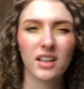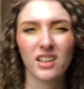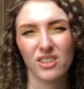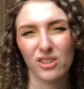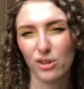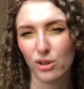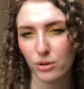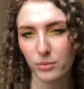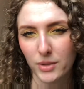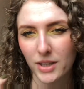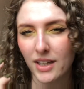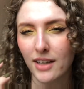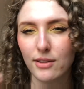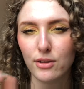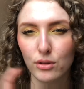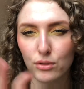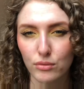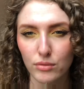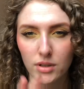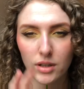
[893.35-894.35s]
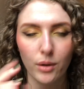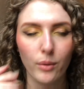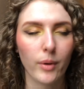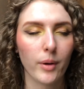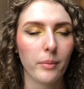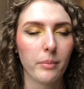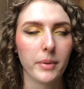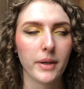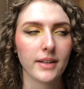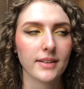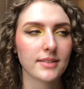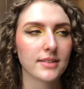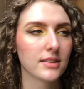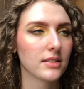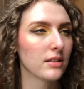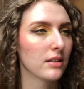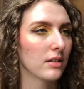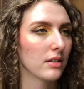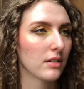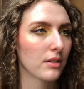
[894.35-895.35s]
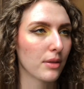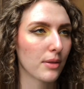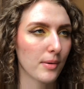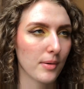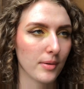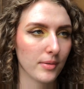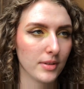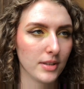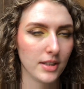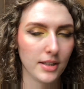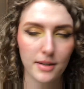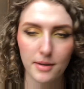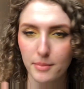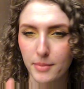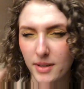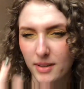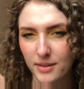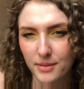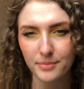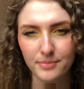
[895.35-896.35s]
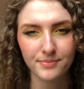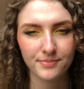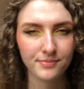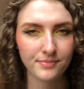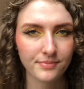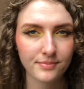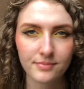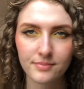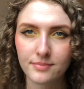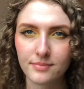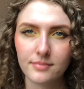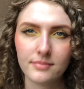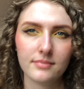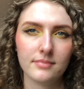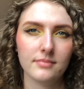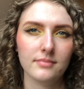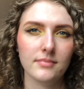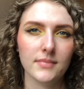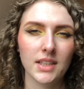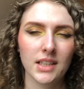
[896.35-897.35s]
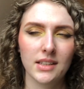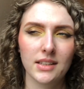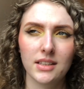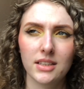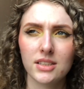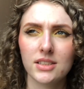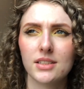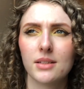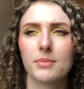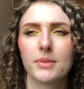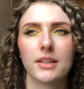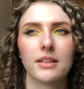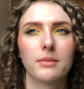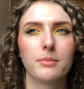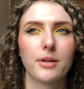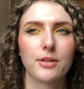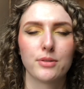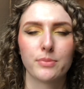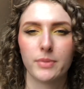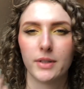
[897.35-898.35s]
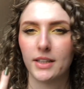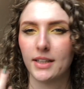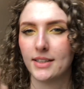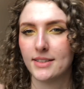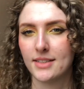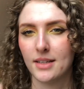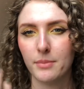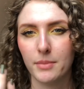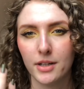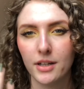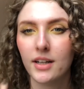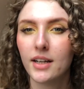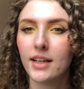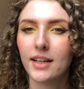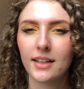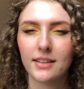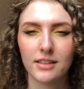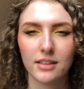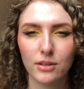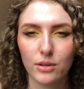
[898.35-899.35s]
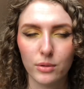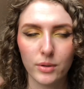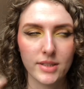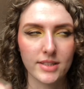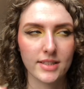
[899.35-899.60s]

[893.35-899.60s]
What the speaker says: Normally I don't really wear pinks throughout the year, but there's something about spring and summer that always